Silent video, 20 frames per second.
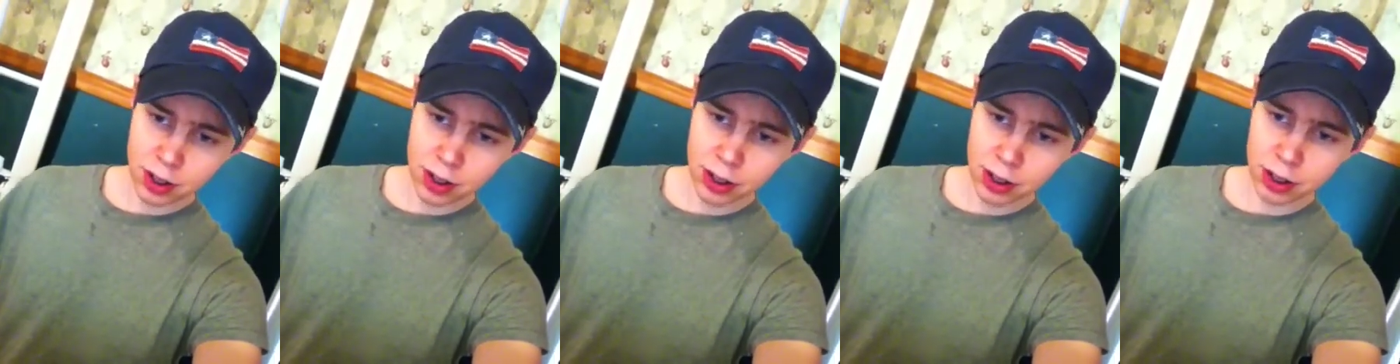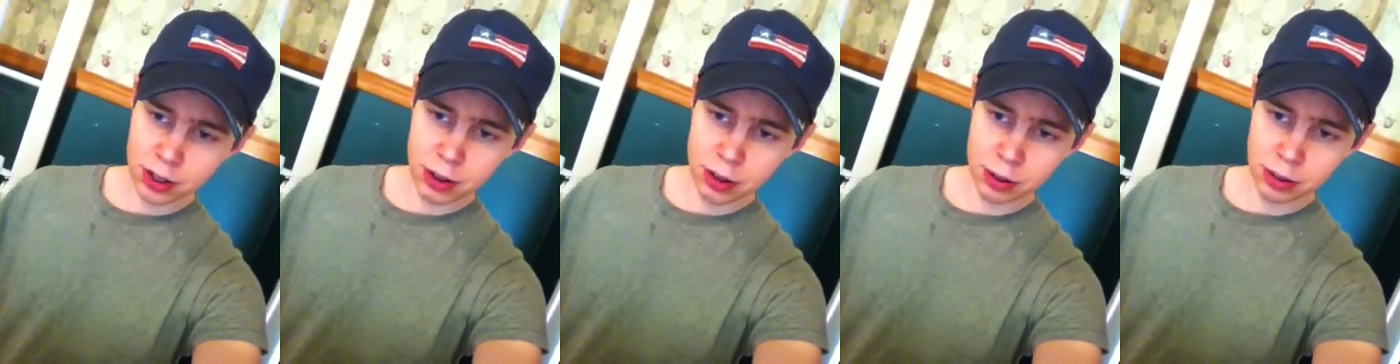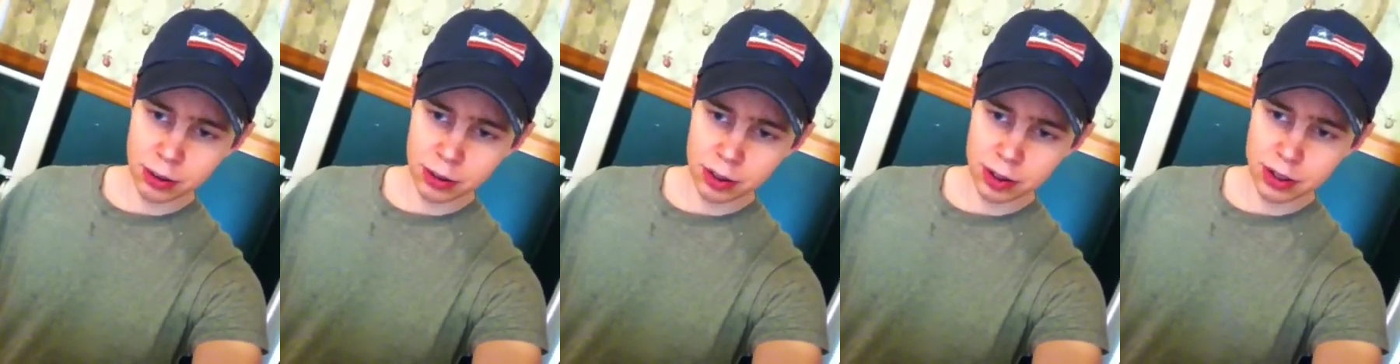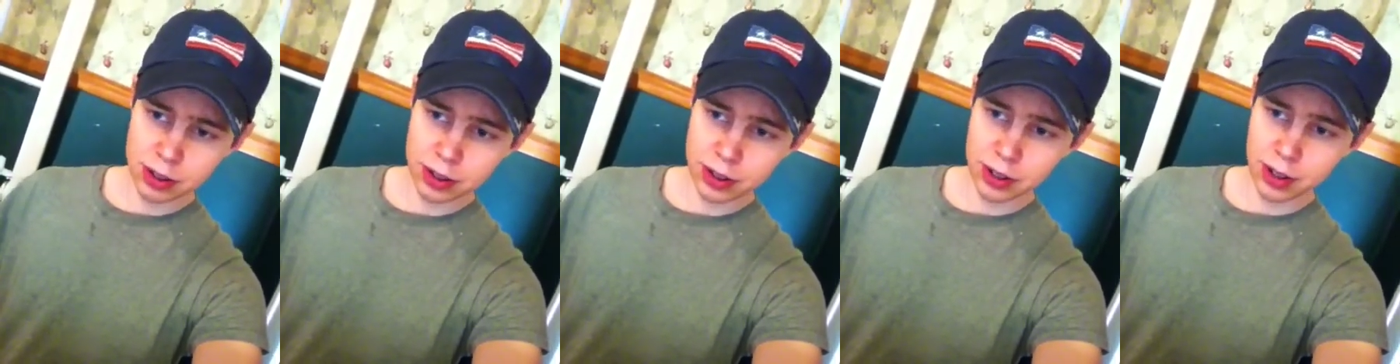you
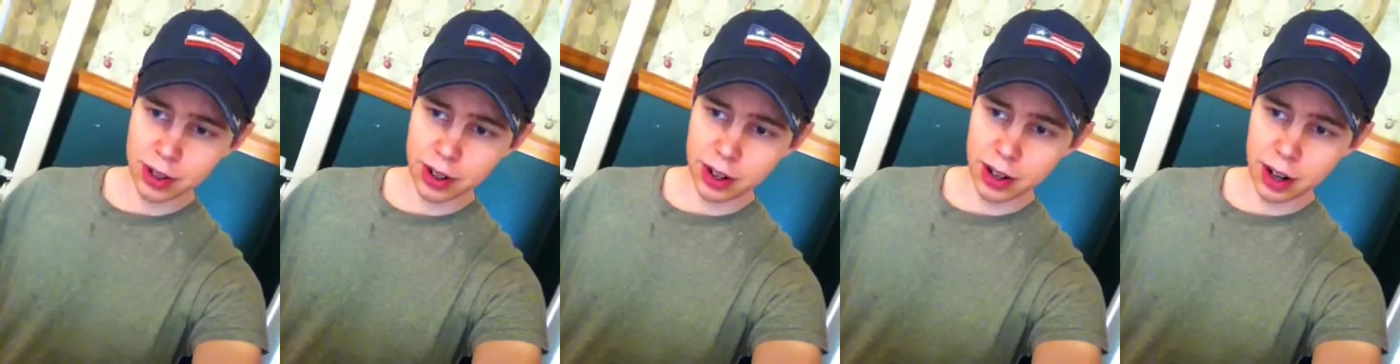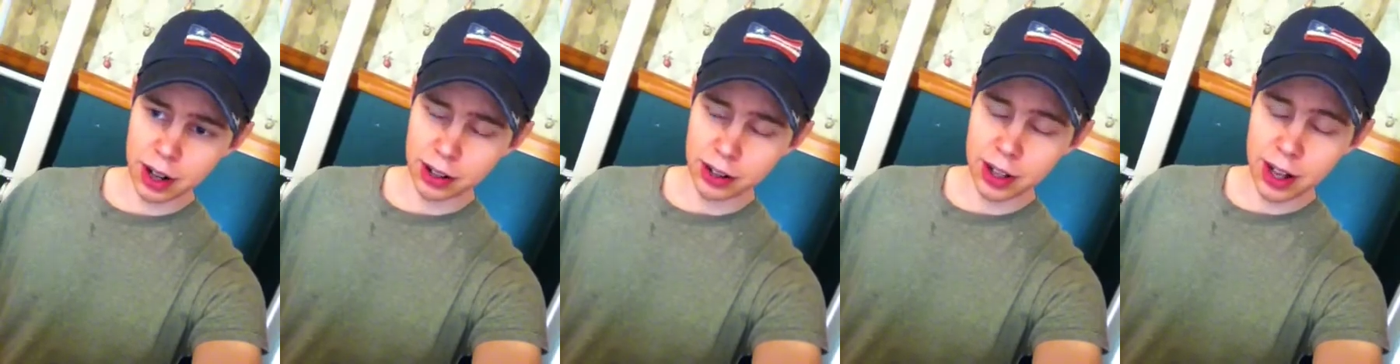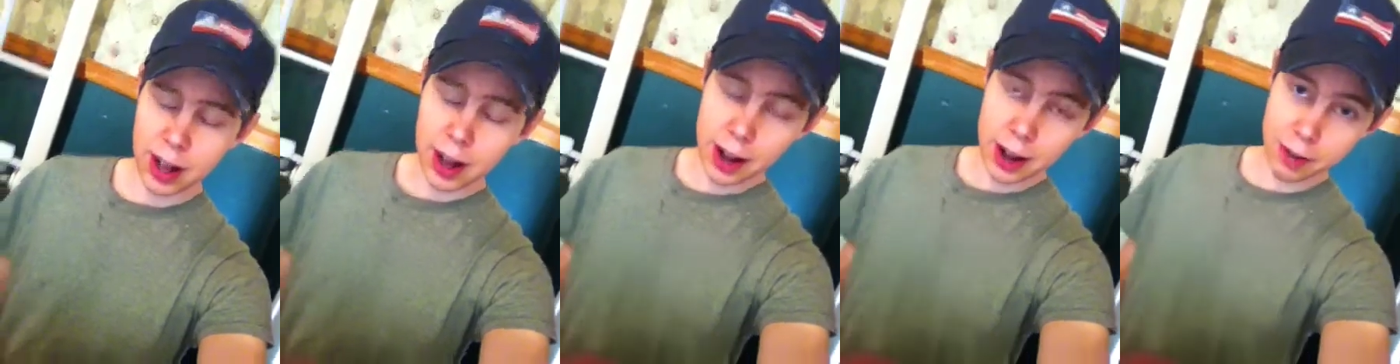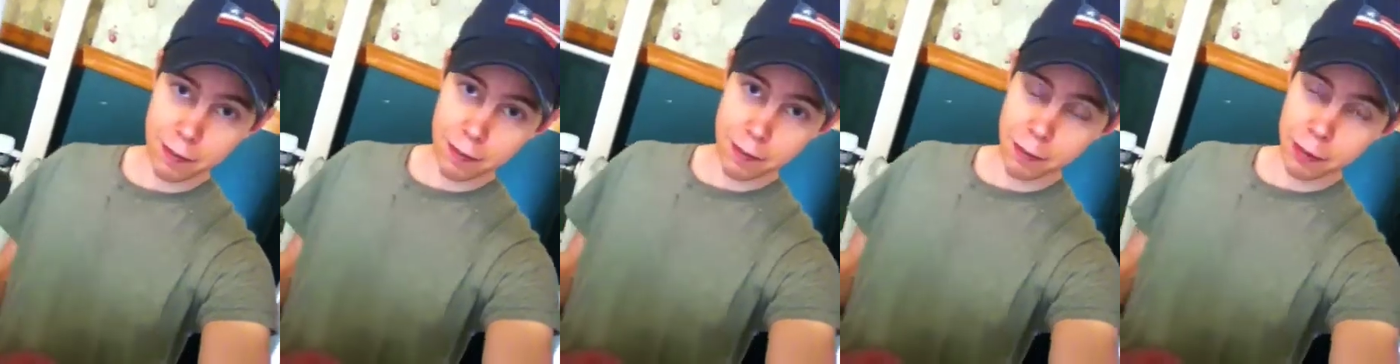know, I
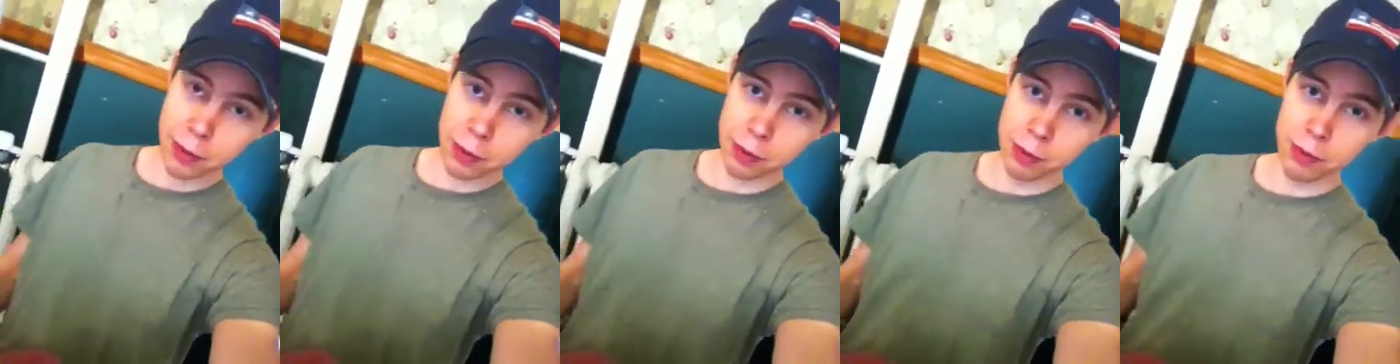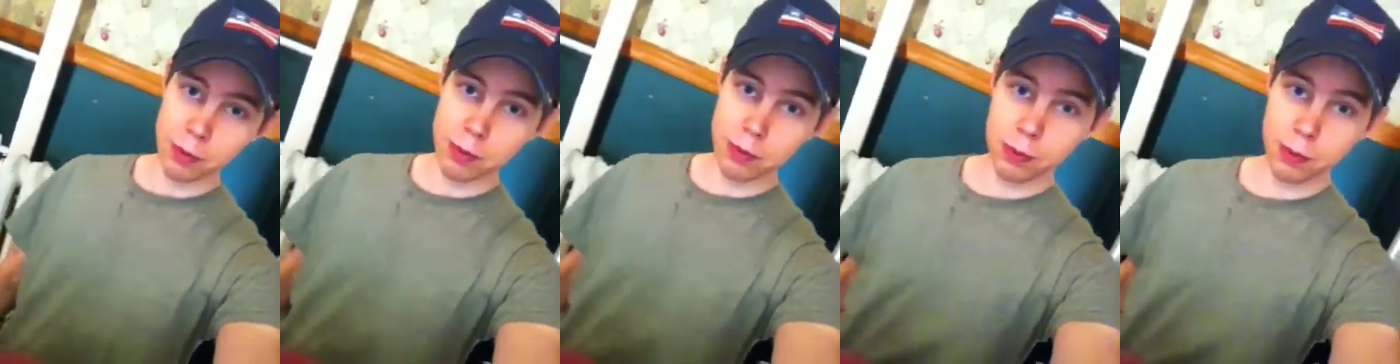laugh when